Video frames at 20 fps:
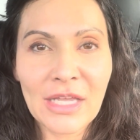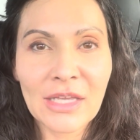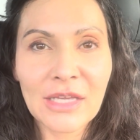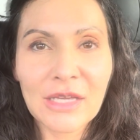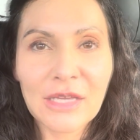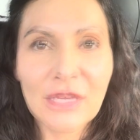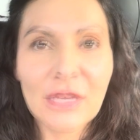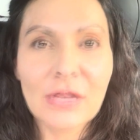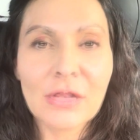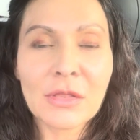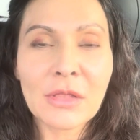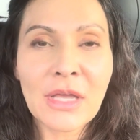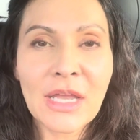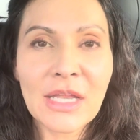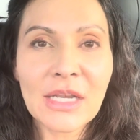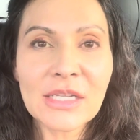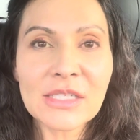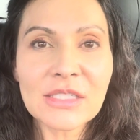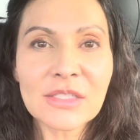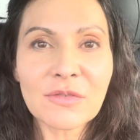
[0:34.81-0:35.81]
So the
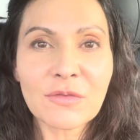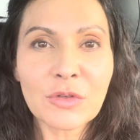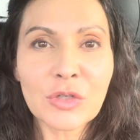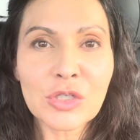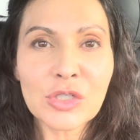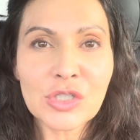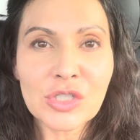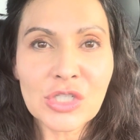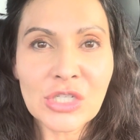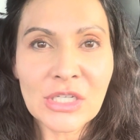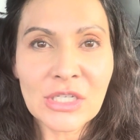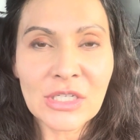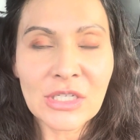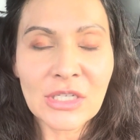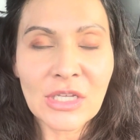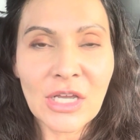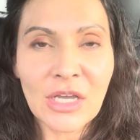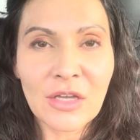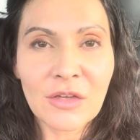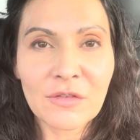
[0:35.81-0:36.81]
latest version
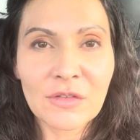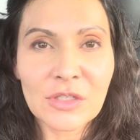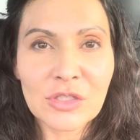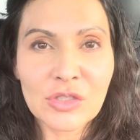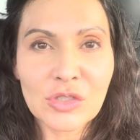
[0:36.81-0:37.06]
of the